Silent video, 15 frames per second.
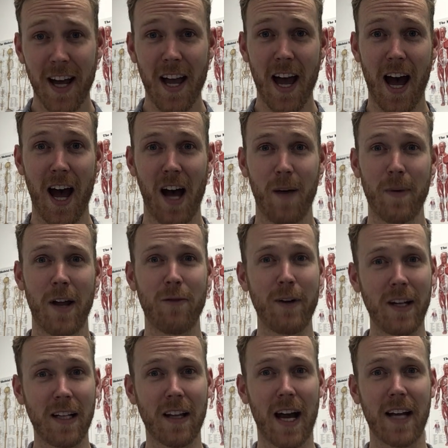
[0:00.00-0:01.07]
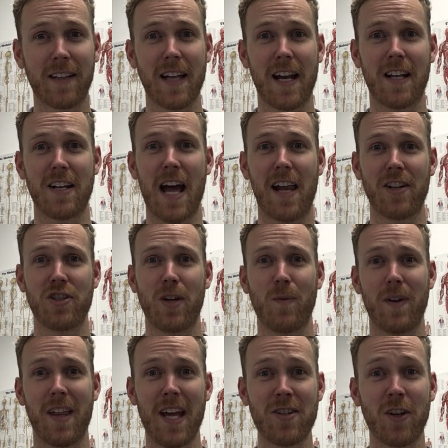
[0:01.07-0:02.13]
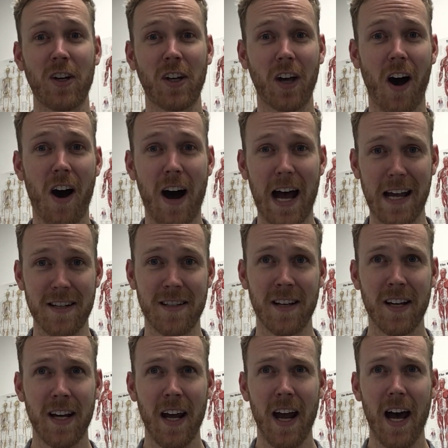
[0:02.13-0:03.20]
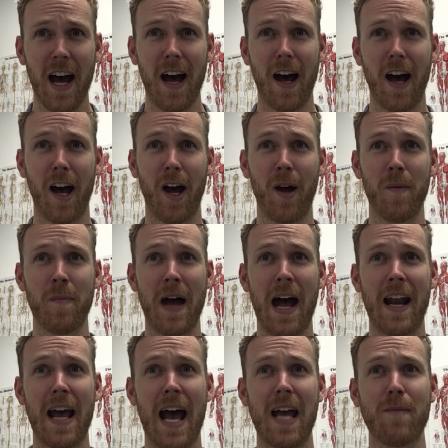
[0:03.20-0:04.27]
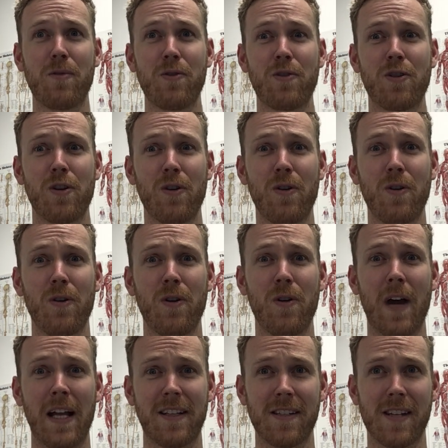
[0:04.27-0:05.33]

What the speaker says: And I really like that analogy. We're there to guide, and able to, at the